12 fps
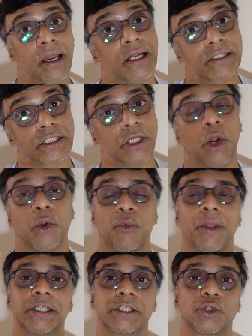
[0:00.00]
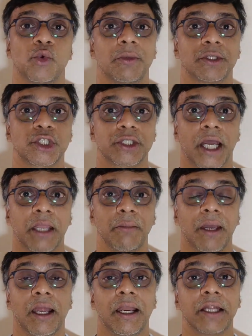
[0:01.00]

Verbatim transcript: let's not waste too much time.